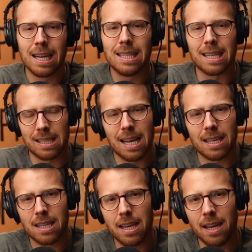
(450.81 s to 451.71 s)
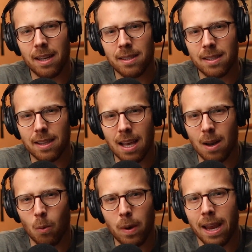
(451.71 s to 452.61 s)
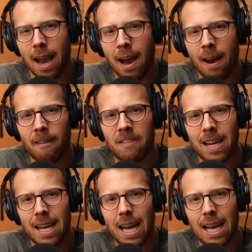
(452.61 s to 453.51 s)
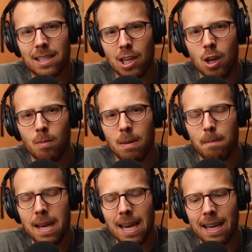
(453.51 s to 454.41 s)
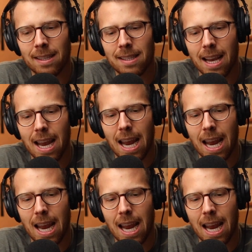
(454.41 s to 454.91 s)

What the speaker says: necessities that we have as human beings.